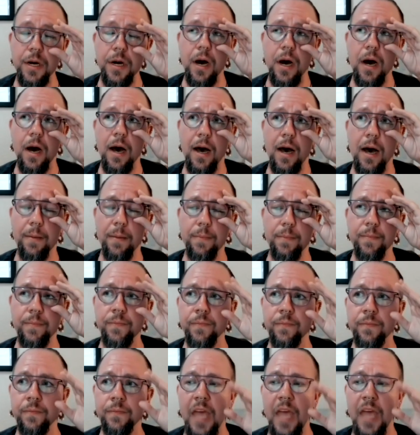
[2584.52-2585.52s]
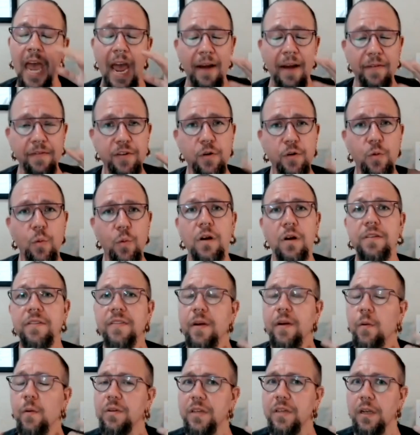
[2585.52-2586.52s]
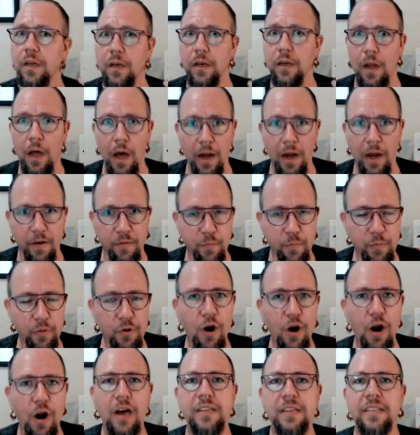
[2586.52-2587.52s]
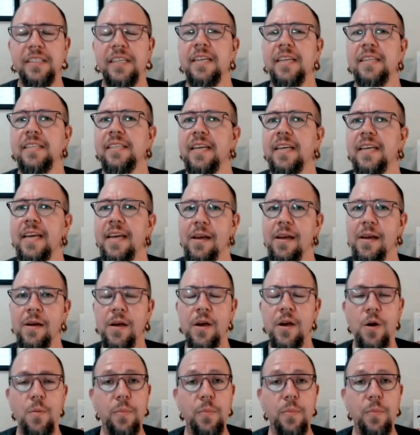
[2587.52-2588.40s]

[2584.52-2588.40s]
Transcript: um, afterwards there was a lot of processing